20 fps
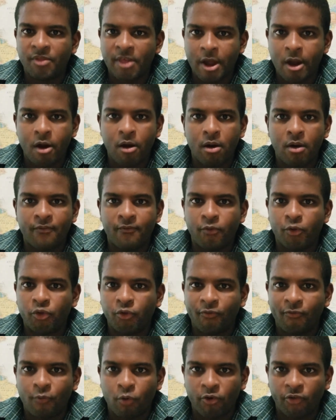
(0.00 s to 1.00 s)
there for the
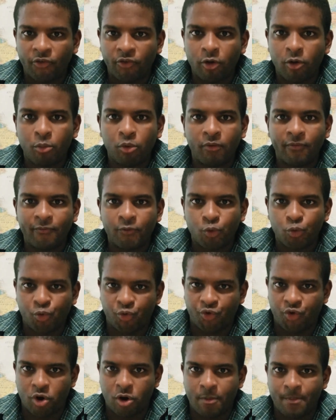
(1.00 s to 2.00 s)
foreseeable
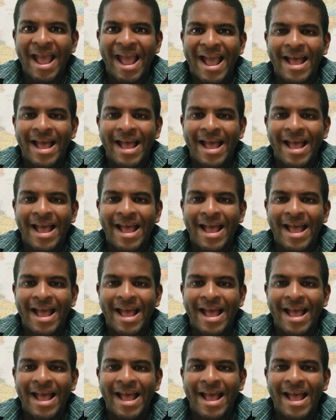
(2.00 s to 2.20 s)
future,